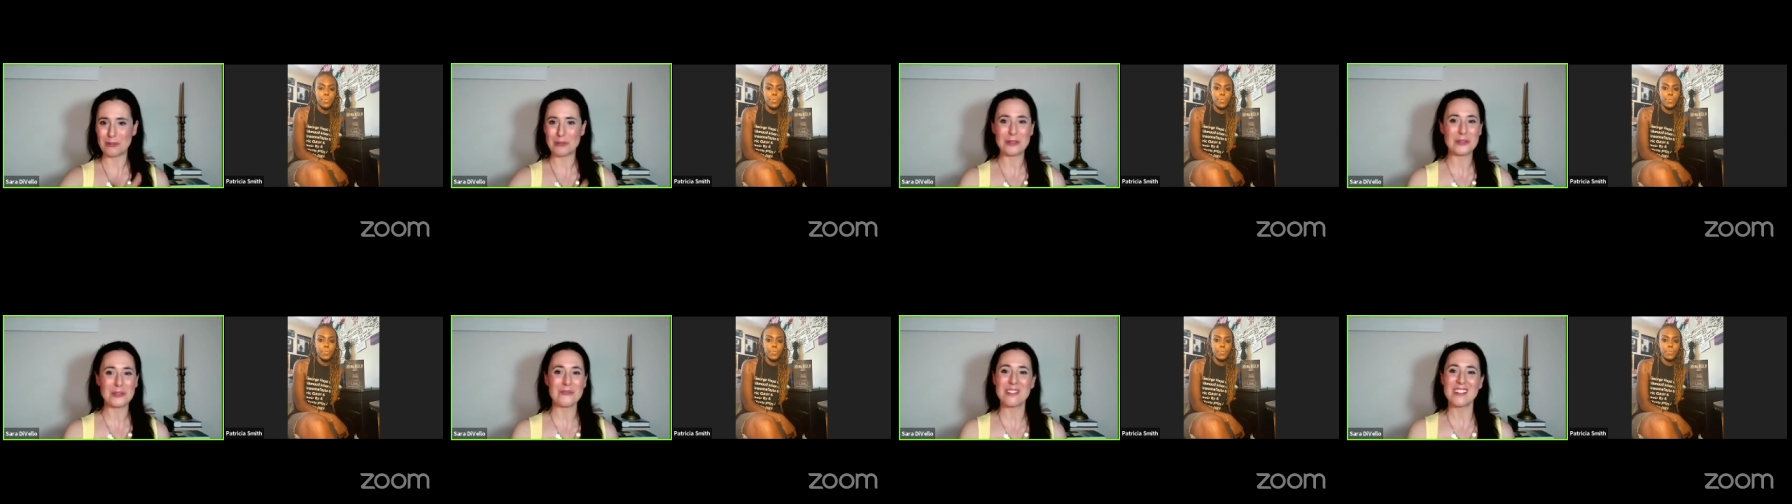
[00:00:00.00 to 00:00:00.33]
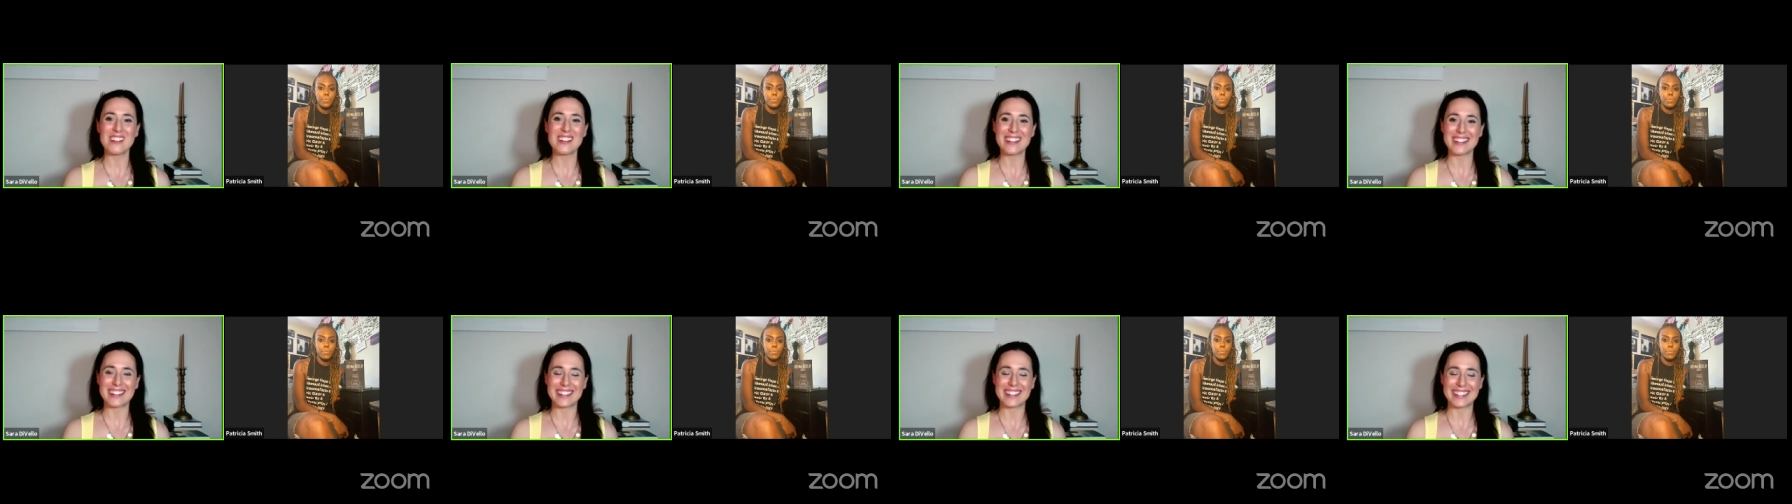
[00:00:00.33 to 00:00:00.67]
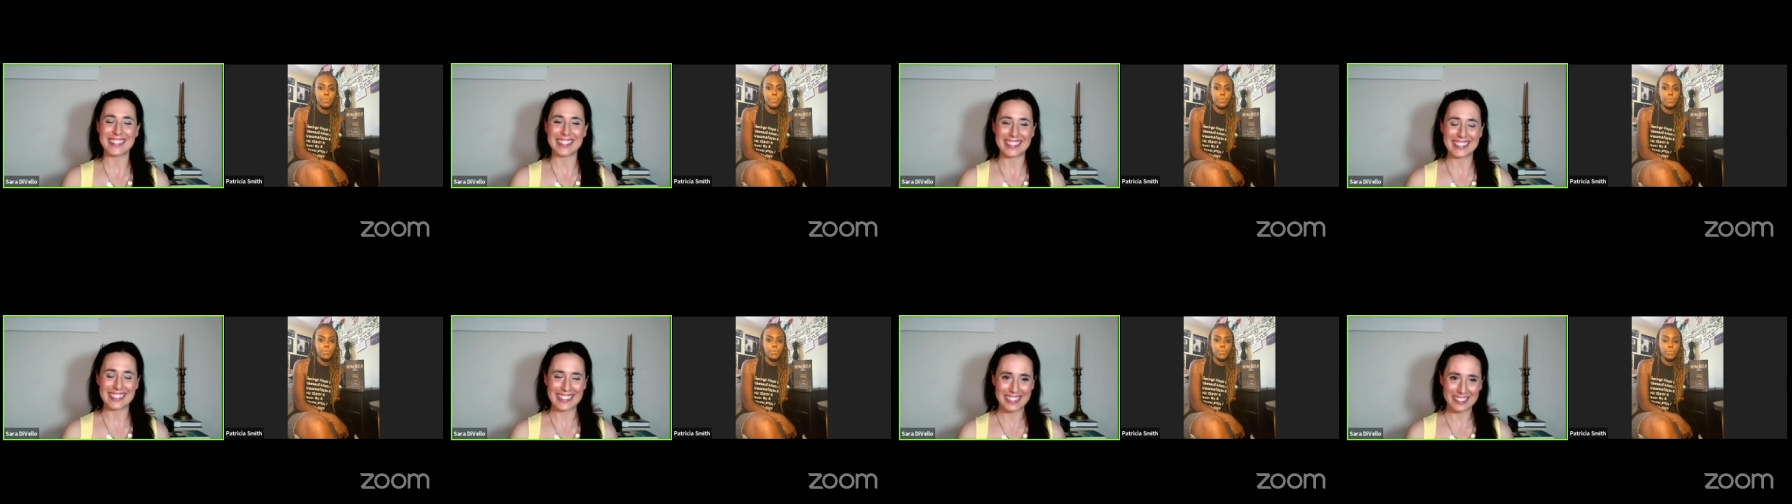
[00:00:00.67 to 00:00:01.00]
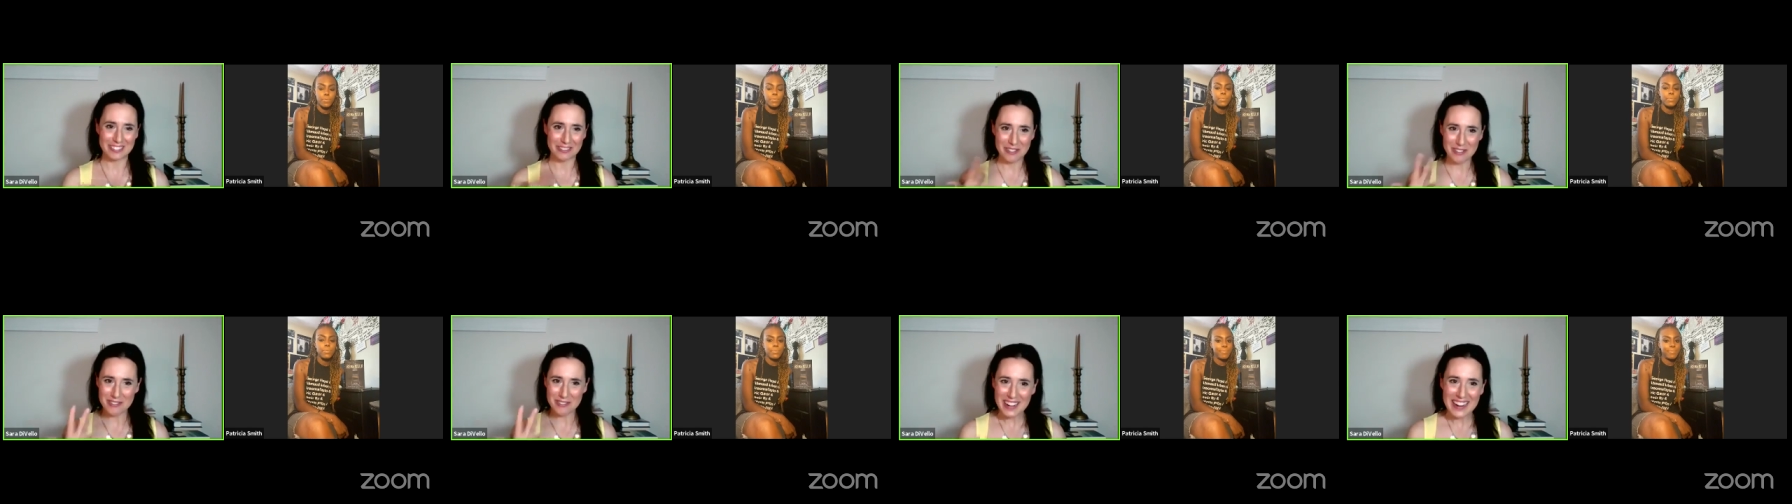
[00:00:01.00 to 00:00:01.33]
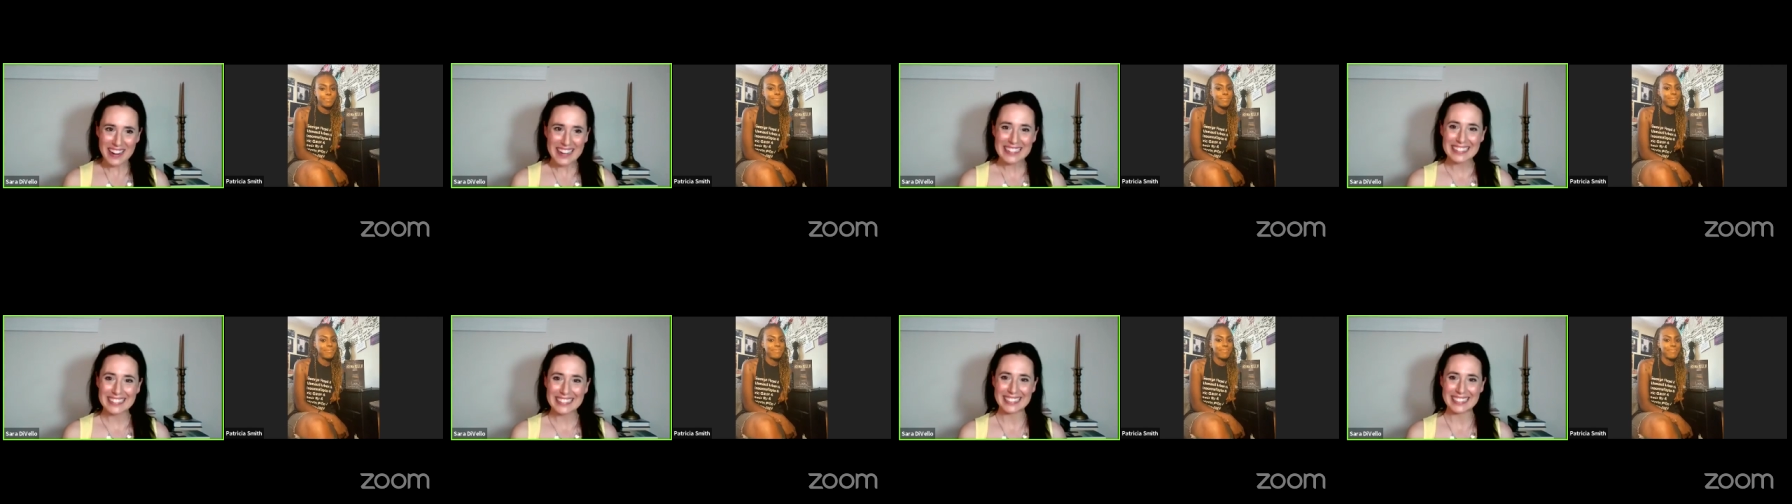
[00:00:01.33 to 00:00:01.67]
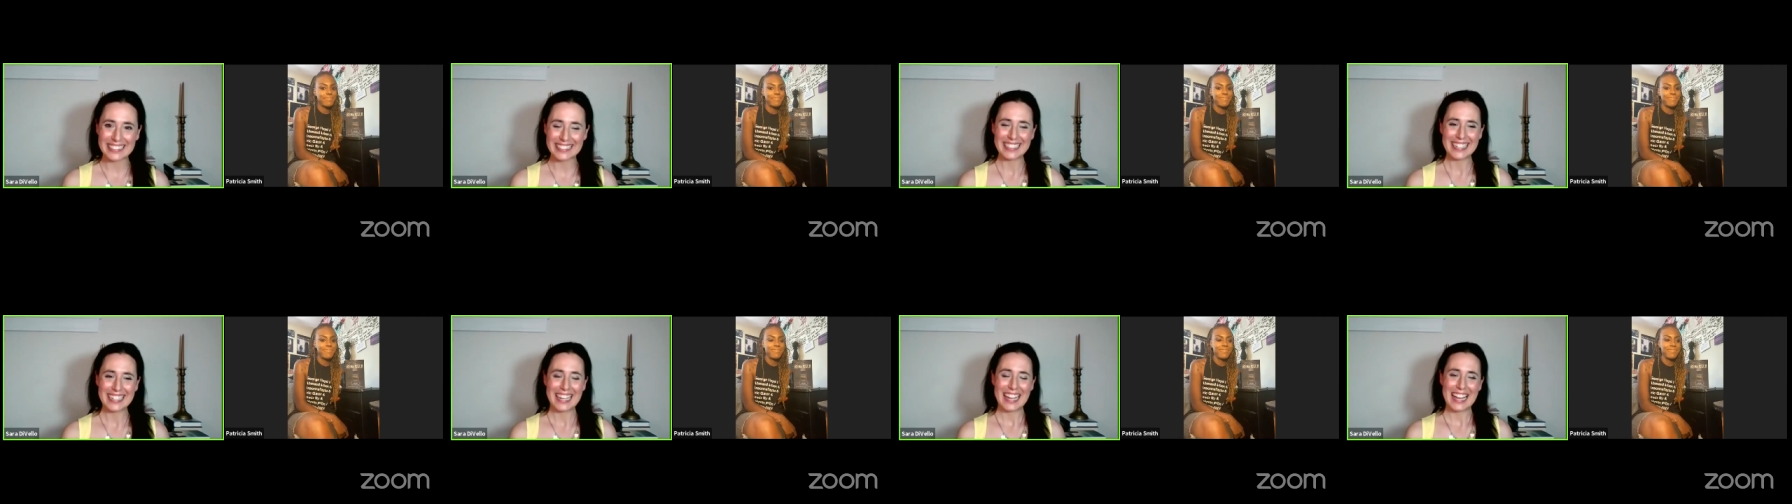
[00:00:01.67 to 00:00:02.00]
who you are. You're a
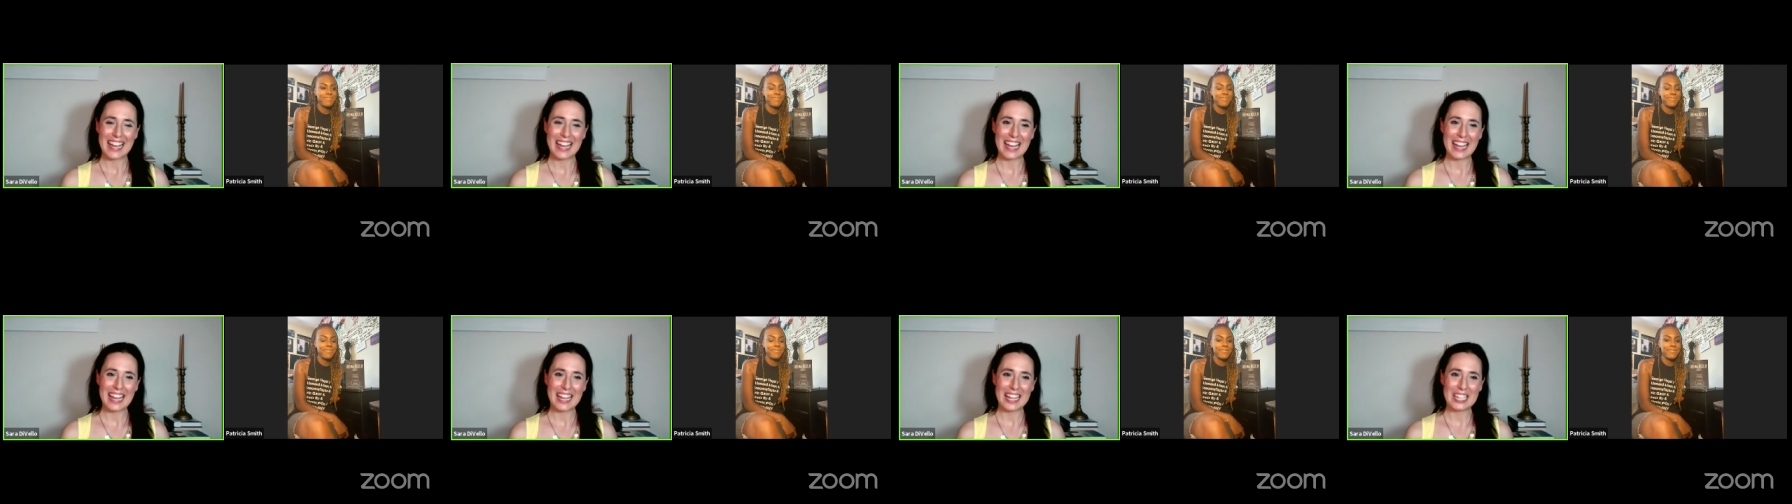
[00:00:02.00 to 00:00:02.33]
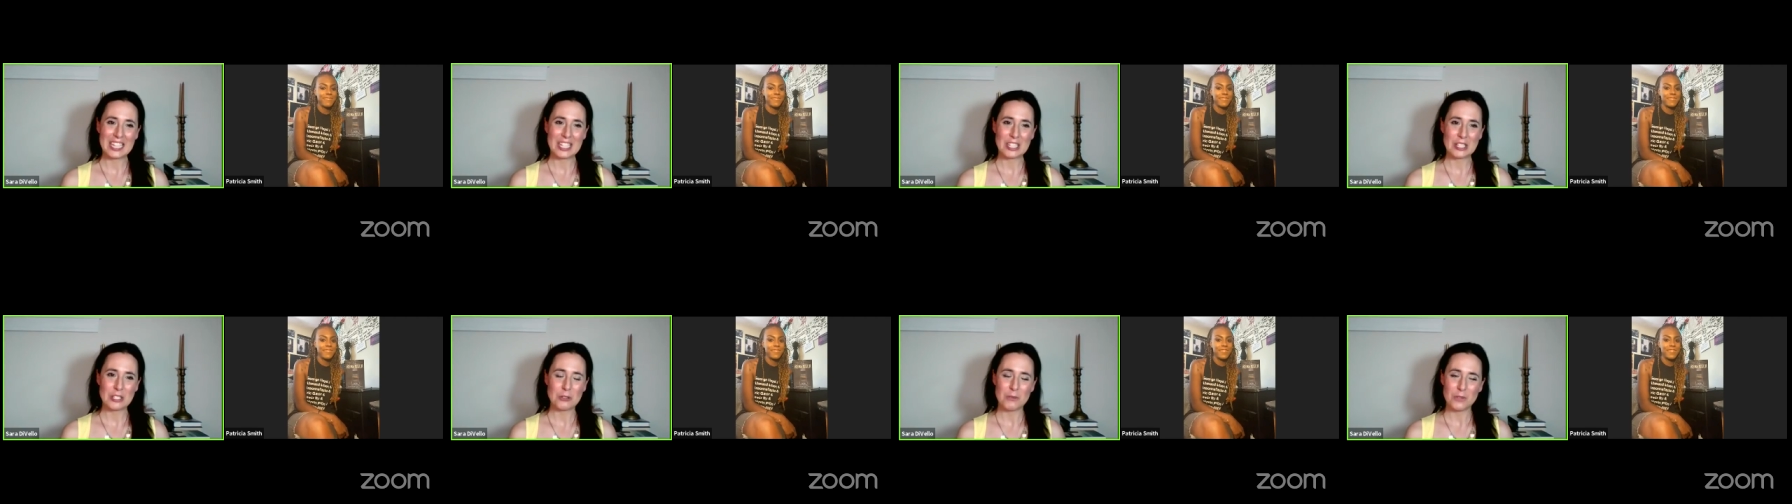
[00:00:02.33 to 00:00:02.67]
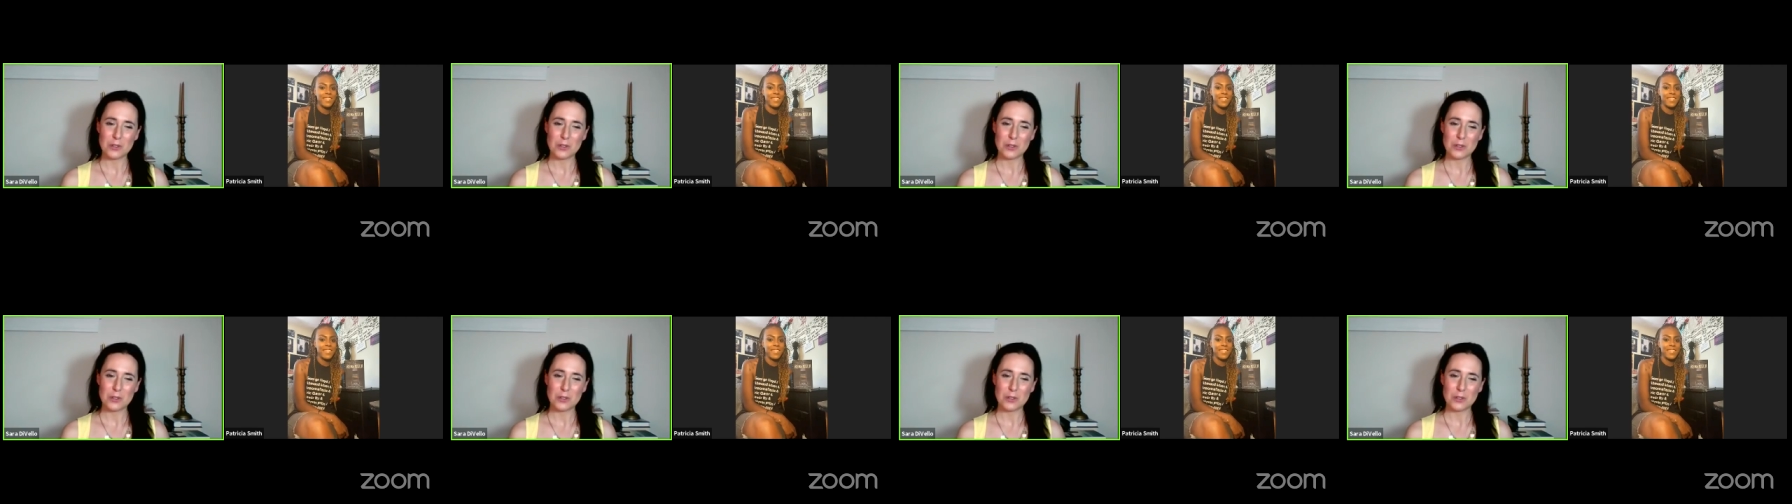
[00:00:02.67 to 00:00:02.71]
writer and yeah.